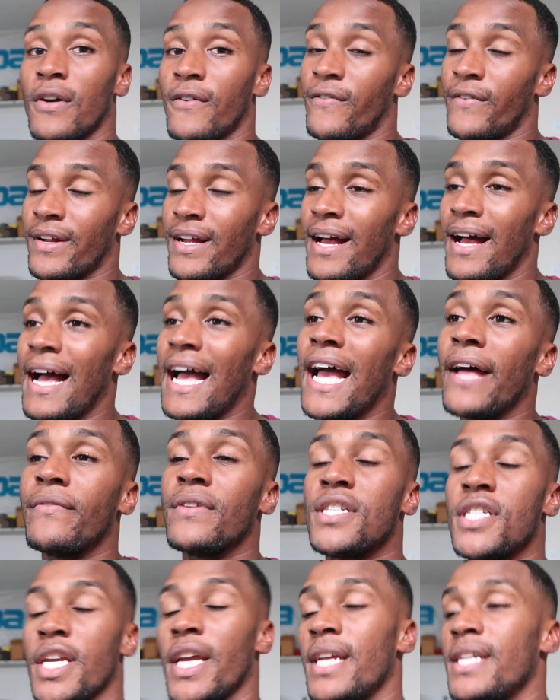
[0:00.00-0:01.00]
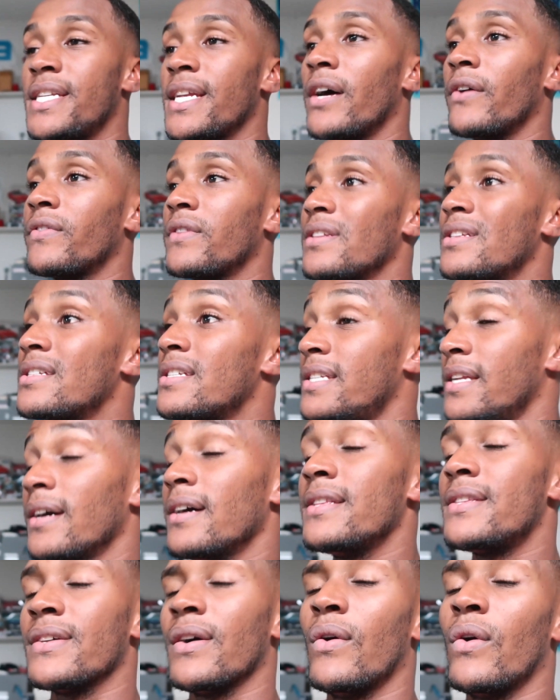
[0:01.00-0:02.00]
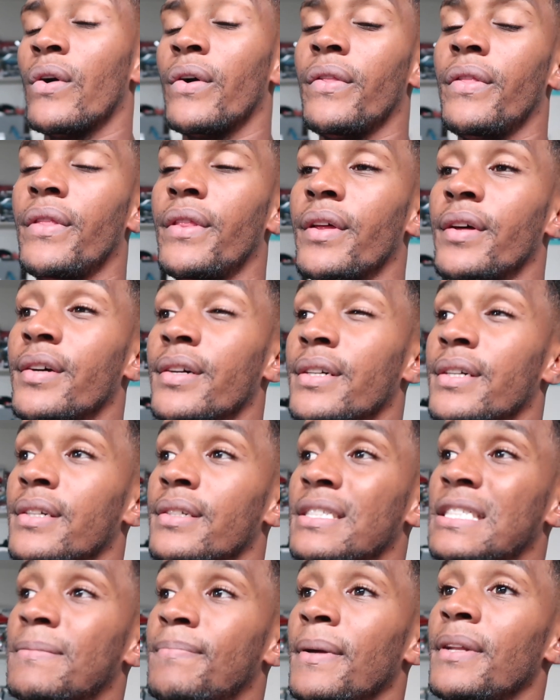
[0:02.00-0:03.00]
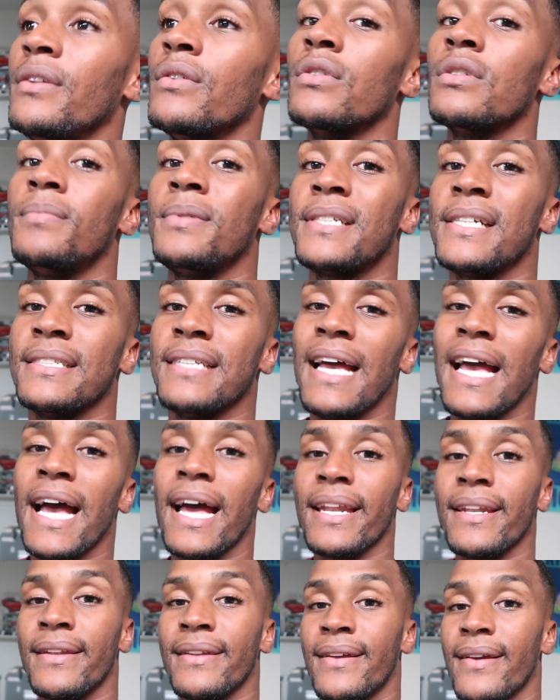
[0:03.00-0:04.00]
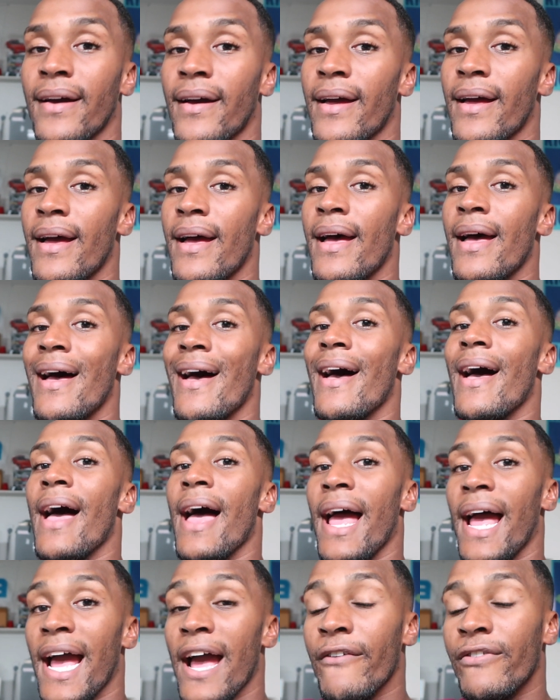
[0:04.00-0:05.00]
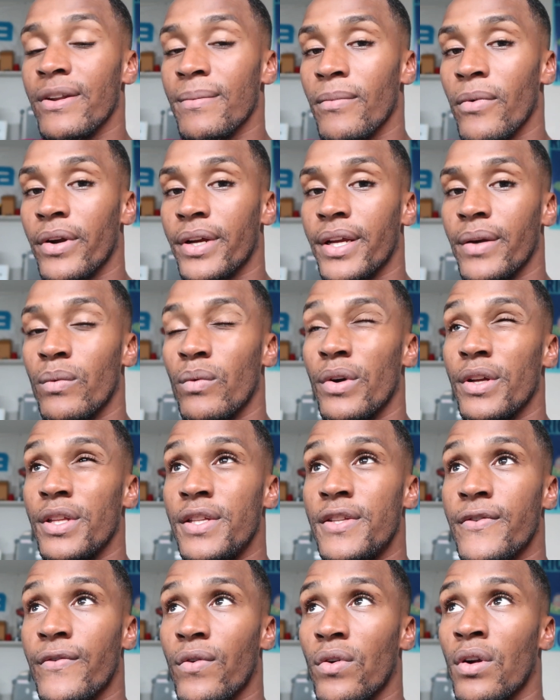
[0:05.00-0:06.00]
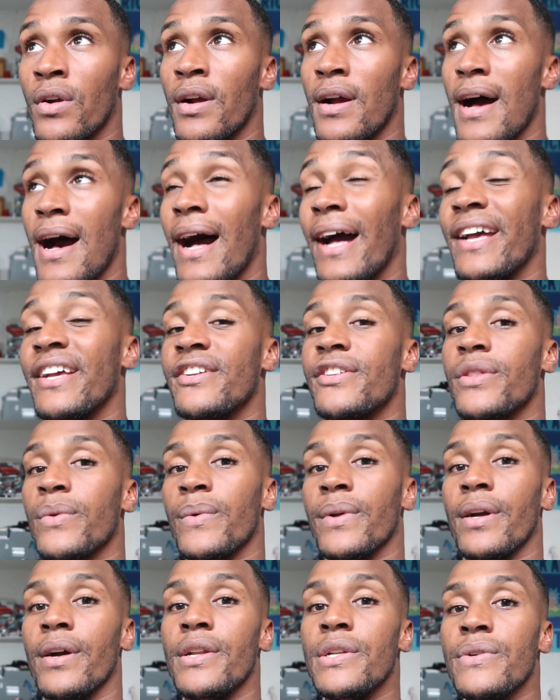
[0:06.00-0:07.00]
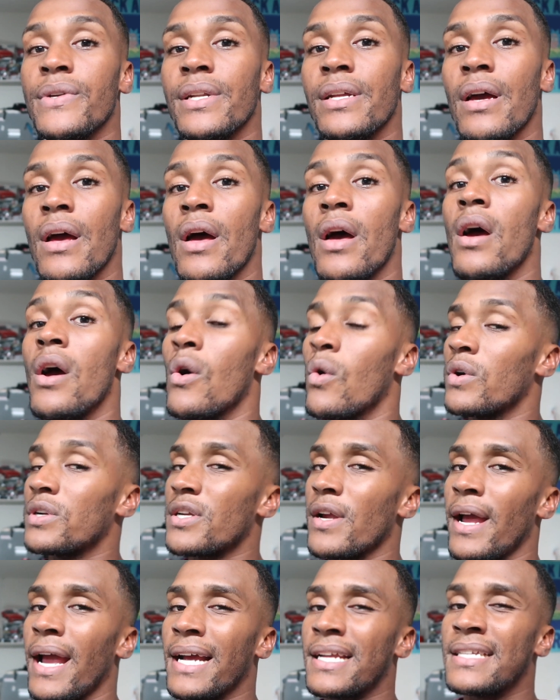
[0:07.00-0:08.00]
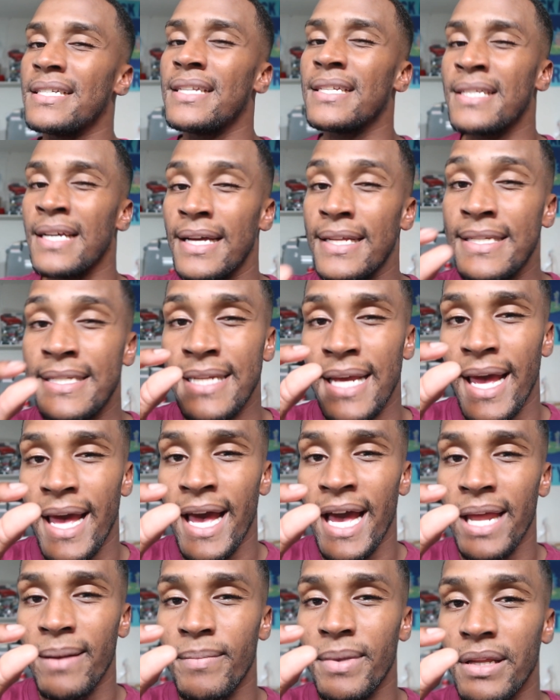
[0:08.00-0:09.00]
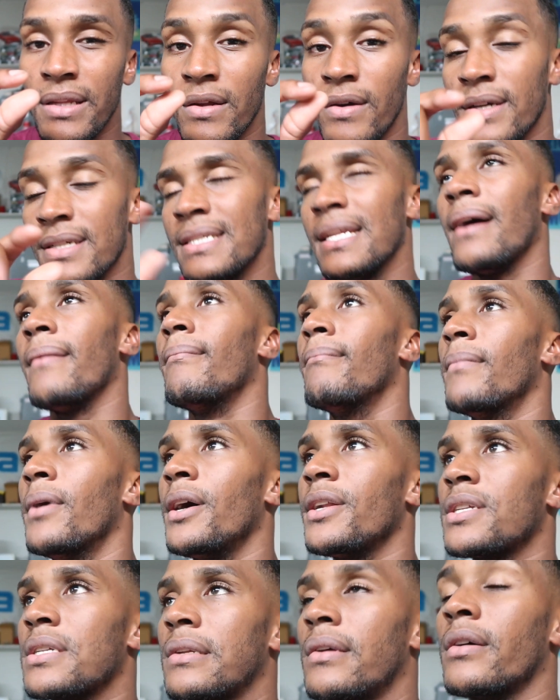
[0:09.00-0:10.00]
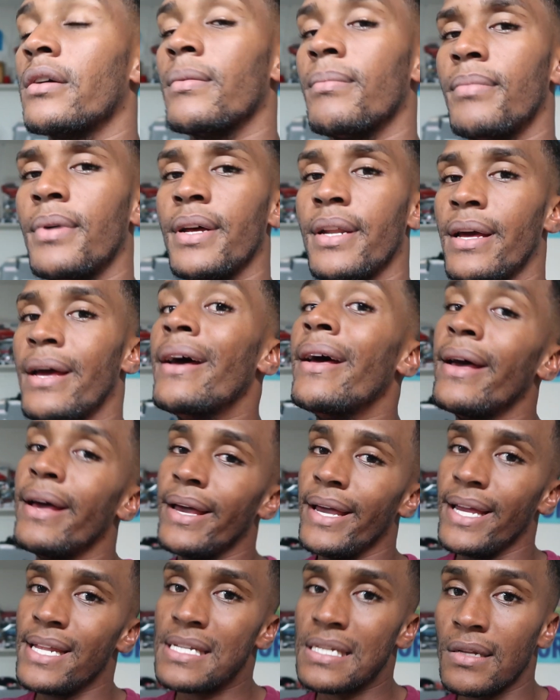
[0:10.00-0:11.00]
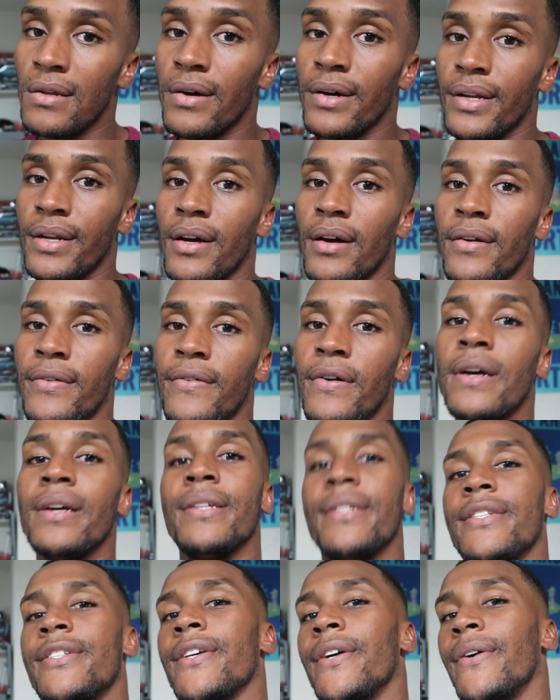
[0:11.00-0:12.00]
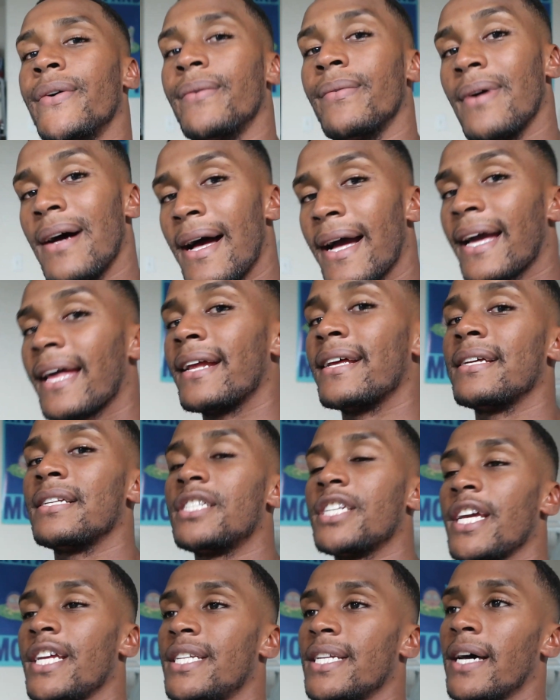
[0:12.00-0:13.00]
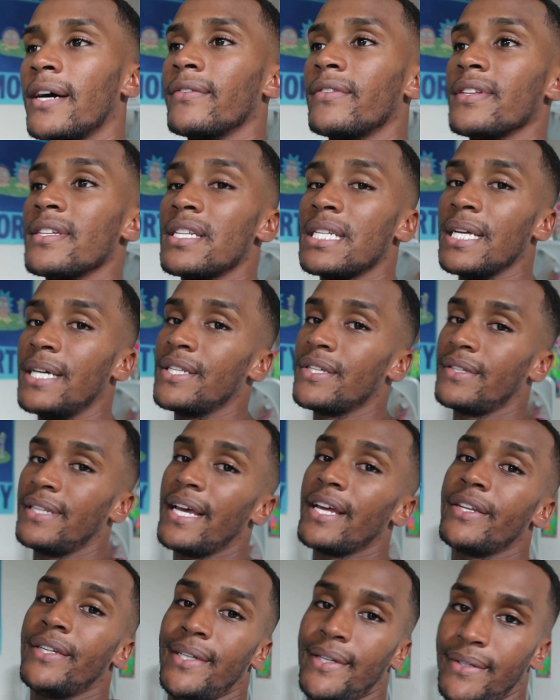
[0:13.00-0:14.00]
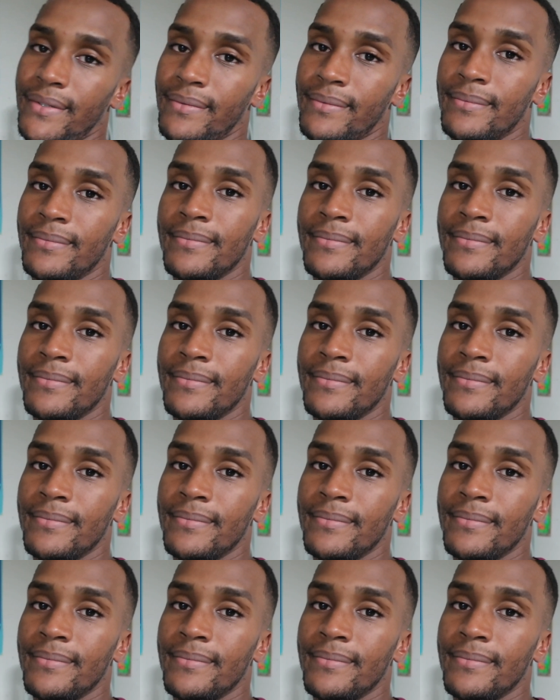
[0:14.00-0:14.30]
I forgot, I have to change out the studs on the spindles because I got aftermarket ones for IS 300, which are actually just a tad bit longer. It's not much longer, but it's long enough. So I gotta change out the studs on that too.